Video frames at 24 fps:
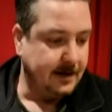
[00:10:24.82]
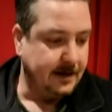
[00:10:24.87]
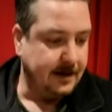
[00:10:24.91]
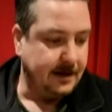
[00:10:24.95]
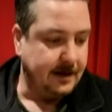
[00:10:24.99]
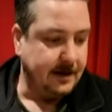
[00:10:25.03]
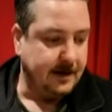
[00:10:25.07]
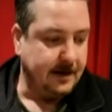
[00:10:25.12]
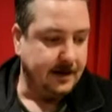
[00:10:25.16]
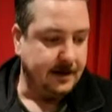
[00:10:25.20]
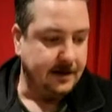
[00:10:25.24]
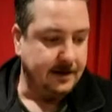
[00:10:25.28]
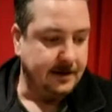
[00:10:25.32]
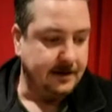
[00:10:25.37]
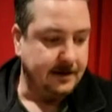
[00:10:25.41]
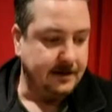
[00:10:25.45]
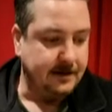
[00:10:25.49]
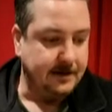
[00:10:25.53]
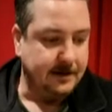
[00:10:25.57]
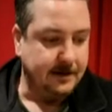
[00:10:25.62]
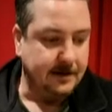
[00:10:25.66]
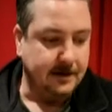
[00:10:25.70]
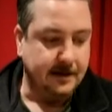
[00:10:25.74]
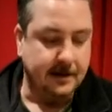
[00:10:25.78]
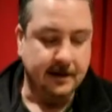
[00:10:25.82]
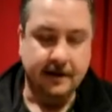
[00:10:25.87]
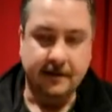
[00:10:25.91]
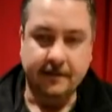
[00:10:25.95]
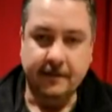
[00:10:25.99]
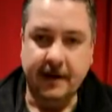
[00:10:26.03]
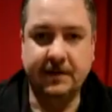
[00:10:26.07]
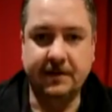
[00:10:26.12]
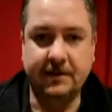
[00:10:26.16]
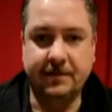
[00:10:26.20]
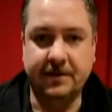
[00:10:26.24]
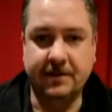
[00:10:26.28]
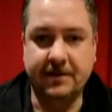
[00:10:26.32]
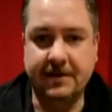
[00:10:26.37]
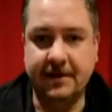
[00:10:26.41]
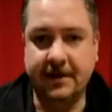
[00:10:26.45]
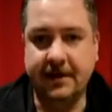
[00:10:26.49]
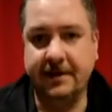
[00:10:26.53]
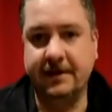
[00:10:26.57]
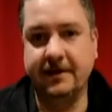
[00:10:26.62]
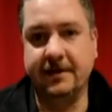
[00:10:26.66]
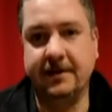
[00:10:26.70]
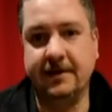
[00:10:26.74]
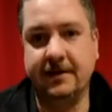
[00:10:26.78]
And this one
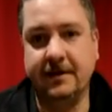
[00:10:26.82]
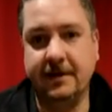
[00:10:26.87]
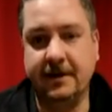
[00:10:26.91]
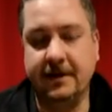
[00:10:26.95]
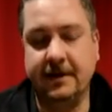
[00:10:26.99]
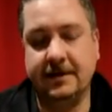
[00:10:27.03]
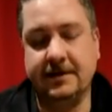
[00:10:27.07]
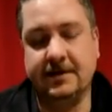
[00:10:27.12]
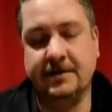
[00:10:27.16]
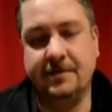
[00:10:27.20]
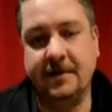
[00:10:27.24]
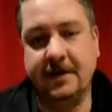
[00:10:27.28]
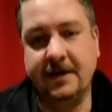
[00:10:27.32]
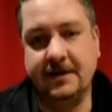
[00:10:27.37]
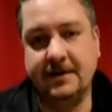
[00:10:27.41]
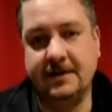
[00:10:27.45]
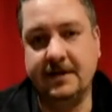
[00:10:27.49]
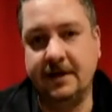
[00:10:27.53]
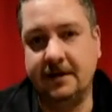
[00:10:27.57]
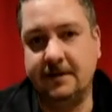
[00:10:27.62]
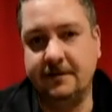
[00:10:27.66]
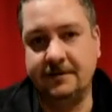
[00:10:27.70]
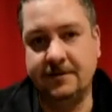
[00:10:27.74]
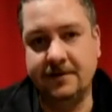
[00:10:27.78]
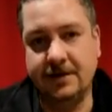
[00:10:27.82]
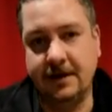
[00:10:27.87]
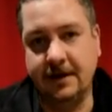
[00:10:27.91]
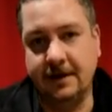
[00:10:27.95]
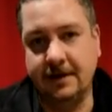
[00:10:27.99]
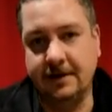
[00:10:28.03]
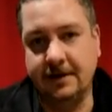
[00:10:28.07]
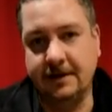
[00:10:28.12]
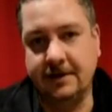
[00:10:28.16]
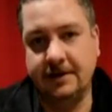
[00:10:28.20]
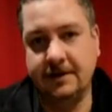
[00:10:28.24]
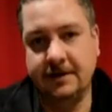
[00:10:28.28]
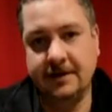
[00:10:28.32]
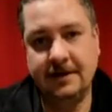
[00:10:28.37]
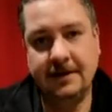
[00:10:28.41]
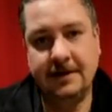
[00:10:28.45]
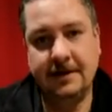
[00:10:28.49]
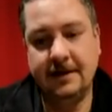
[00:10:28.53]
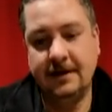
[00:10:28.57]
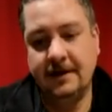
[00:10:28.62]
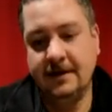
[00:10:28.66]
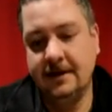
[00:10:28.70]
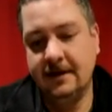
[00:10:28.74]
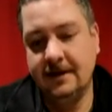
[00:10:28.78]
particularly is based out of China.
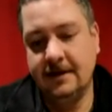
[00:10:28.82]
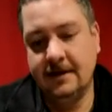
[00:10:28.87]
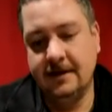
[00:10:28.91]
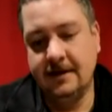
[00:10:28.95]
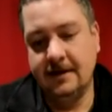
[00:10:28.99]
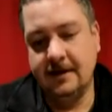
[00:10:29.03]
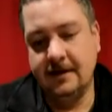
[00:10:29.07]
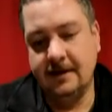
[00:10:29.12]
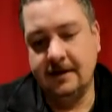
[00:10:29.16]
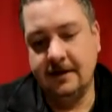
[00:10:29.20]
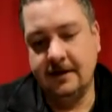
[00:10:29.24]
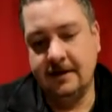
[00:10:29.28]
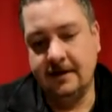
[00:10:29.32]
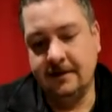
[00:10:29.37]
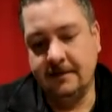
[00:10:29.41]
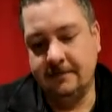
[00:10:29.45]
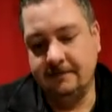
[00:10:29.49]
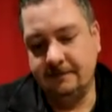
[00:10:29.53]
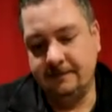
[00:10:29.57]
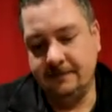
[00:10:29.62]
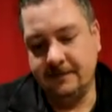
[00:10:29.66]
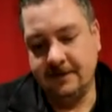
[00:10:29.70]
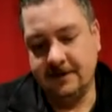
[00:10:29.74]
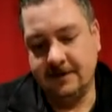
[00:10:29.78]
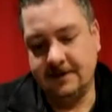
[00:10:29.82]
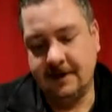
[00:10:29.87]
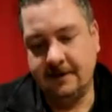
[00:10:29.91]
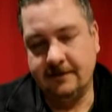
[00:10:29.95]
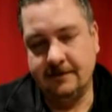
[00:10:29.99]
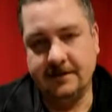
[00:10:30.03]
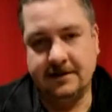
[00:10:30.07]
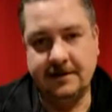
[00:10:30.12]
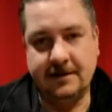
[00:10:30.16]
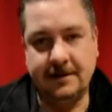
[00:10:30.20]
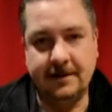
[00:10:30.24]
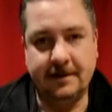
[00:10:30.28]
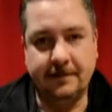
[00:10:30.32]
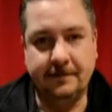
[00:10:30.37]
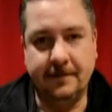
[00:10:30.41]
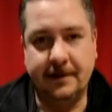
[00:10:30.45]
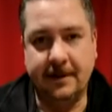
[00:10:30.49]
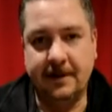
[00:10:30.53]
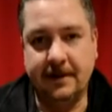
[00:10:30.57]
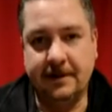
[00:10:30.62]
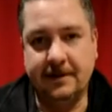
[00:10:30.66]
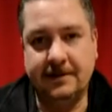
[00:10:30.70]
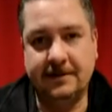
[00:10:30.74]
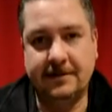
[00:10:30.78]
For 17
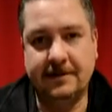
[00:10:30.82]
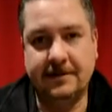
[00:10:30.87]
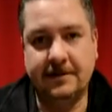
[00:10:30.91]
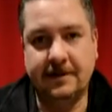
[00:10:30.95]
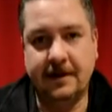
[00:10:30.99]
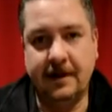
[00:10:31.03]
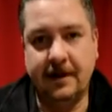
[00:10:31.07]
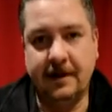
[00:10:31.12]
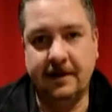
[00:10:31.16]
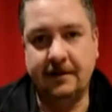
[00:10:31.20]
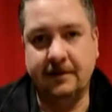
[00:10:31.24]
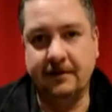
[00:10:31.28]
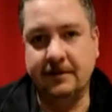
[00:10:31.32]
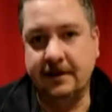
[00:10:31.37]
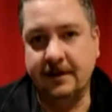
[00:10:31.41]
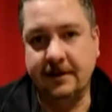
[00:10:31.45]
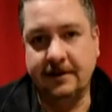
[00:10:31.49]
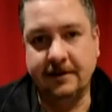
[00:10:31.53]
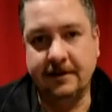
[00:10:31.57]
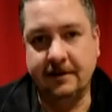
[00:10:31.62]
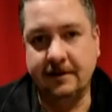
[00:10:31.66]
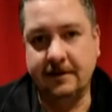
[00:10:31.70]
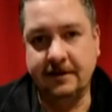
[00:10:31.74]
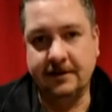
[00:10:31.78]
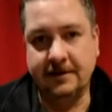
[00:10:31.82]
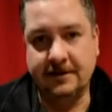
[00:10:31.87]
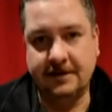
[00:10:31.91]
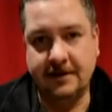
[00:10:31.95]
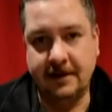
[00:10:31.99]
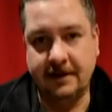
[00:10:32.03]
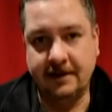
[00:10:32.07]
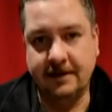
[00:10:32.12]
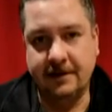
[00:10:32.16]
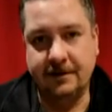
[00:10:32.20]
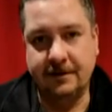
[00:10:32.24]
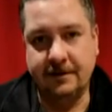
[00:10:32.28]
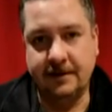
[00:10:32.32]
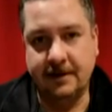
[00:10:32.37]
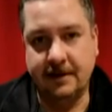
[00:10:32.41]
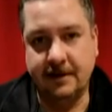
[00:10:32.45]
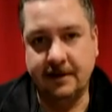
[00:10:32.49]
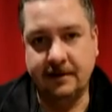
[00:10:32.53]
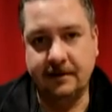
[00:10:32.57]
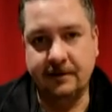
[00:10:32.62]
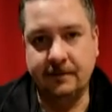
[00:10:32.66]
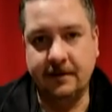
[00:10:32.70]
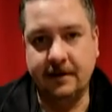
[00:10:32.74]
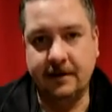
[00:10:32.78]
bucks, I don't think they're going to send you
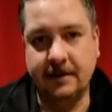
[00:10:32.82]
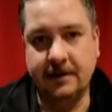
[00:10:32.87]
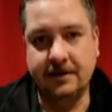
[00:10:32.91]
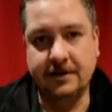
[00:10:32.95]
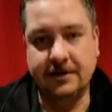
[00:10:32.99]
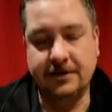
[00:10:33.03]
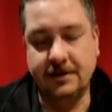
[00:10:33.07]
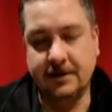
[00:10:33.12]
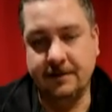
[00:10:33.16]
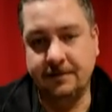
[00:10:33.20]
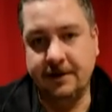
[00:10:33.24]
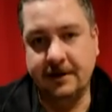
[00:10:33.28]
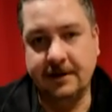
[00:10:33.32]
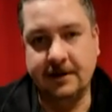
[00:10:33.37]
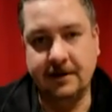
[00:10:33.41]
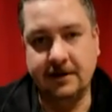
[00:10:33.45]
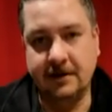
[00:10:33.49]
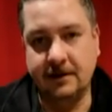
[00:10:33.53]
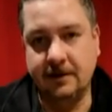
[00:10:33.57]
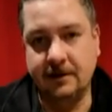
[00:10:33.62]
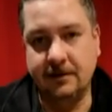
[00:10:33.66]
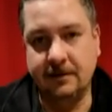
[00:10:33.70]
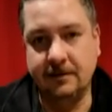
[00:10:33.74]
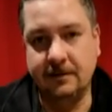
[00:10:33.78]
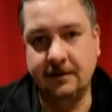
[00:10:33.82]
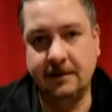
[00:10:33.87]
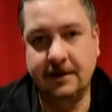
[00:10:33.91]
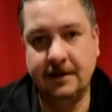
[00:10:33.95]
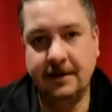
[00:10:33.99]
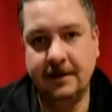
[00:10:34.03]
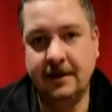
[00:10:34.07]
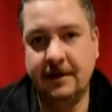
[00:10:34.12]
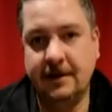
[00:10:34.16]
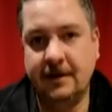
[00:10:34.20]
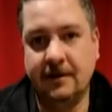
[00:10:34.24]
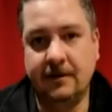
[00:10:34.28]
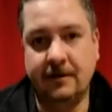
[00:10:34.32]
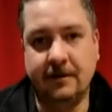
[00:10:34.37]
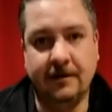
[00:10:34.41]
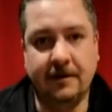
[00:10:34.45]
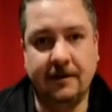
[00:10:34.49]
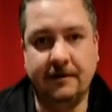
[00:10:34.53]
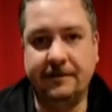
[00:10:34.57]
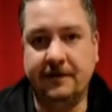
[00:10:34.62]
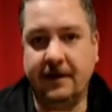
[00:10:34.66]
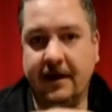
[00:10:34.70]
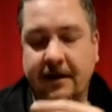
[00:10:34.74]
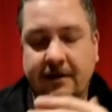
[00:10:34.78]
another one. The shipping alone, or
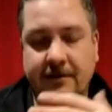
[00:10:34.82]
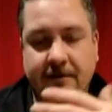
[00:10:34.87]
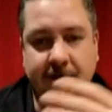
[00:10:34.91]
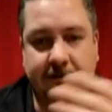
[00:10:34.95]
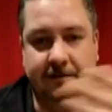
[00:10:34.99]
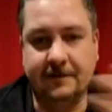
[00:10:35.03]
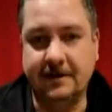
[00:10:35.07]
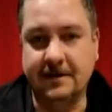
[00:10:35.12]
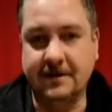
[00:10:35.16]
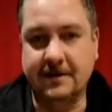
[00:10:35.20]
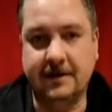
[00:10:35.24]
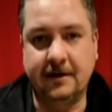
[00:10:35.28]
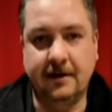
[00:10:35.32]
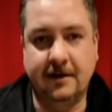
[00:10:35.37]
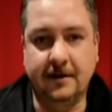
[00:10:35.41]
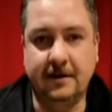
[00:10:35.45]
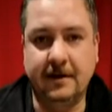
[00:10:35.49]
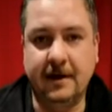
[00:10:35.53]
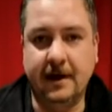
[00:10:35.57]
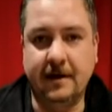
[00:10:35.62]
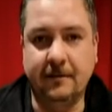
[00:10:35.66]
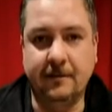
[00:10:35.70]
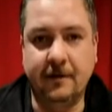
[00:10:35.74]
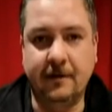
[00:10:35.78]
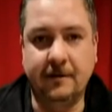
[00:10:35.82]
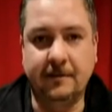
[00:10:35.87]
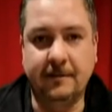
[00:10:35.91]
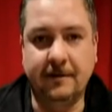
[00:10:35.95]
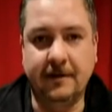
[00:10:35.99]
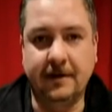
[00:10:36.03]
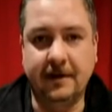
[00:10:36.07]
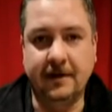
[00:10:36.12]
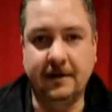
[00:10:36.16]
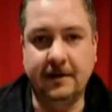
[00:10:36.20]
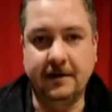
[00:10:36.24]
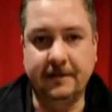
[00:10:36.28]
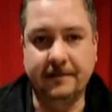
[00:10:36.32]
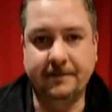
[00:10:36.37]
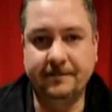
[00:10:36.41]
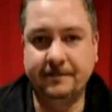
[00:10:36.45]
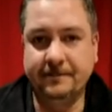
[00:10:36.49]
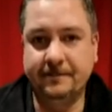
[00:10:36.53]
if I don't know if these all came over on